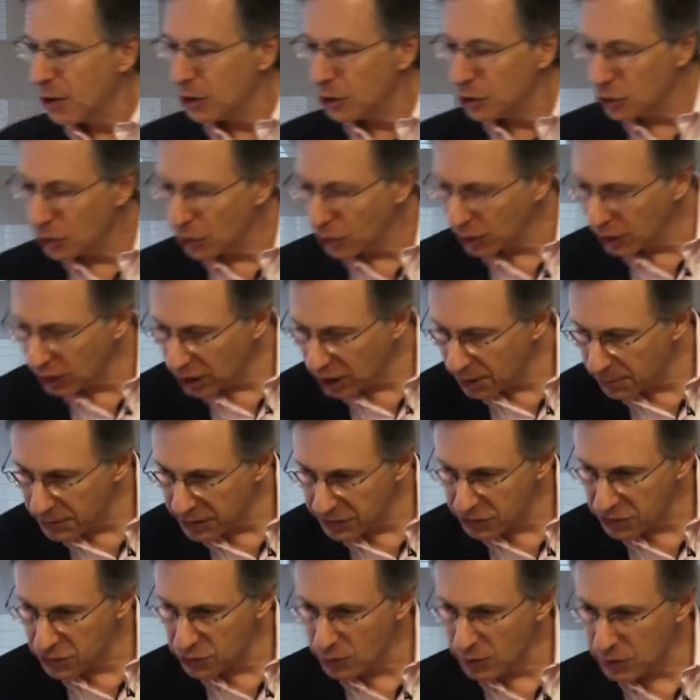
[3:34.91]
you're going to
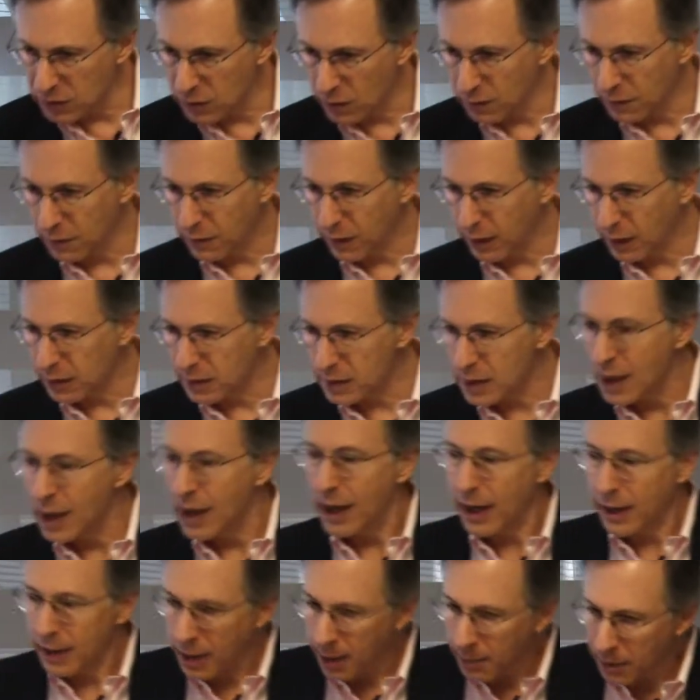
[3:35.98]
commit to doing certain things,
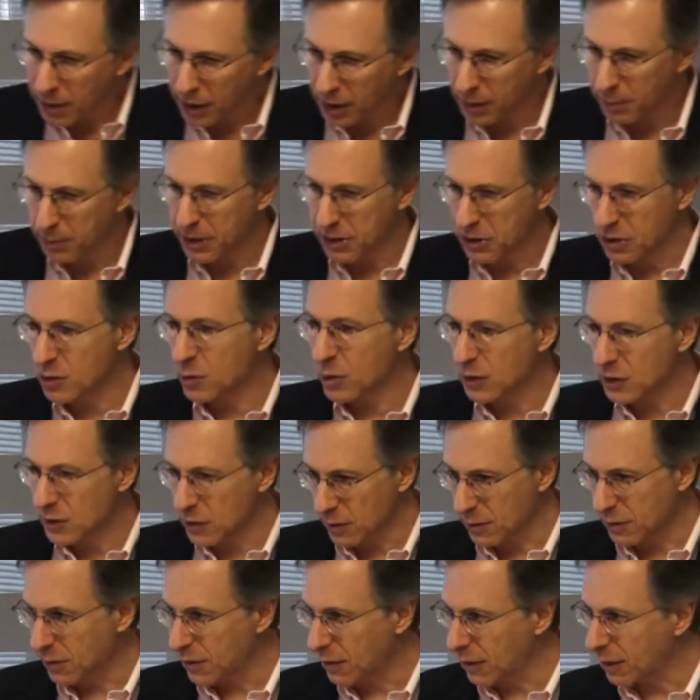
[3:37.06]
and I'm going to commit to doing
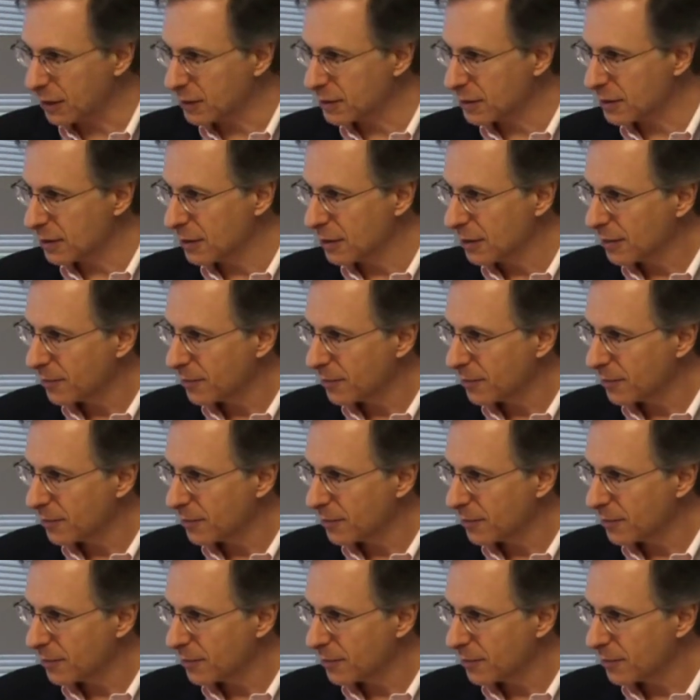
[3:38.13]
certain things.